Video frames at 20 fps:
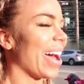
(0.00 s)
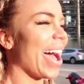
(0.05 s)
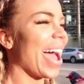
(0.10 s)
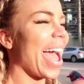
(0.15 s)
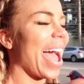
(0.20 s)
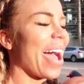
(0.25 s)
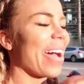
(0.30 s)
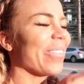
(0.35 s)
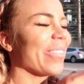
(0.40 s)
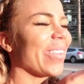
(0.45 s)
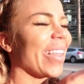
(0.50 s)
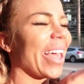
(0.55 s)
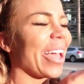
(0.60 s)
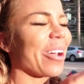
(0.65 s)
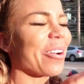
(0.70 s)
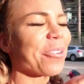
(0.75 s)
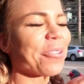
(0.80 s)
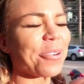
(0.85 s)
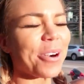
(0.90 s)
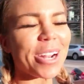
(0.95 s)
not have
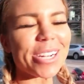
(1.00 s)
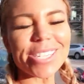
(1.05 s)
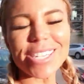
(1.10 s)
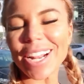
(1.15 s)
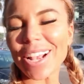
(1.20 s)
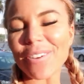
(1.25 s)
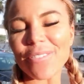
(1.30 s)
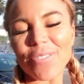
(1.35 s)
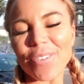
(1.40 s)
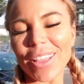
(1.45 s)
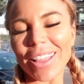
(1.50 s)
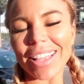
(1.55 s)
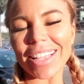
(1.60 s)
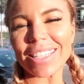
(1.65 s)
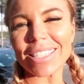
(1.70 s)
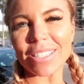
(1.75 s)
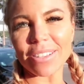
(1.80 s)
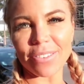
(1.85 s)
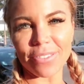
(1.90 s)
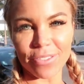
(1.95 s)
like crushing
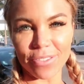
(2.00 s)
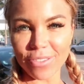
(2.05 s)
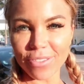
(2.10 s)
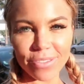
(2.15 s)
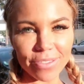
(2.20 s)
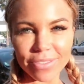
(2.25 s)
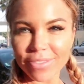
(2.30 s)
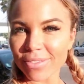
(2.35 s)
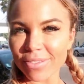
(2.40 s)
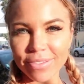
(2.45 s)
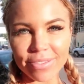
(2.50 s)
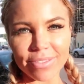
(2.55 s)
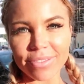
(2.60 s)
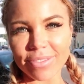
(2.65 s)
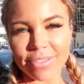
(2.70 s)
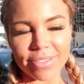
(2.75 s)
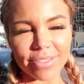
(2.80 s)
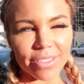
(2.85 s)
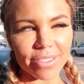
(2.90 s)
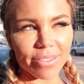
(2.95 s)
feelings of
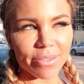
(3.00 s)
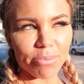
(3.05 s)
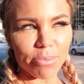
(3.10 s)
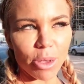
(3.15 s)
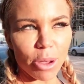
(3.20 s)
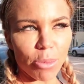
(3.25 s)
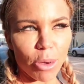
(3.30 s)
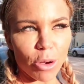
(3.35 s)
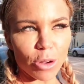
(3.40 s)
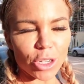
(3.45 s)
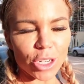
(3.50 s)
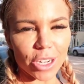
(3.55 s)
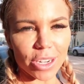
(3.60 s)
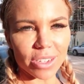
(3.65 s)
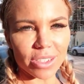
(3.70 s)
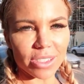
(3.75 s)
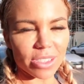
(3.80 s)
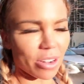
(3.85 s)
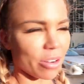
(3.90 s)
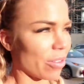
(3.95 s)

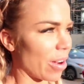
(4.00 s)
emotions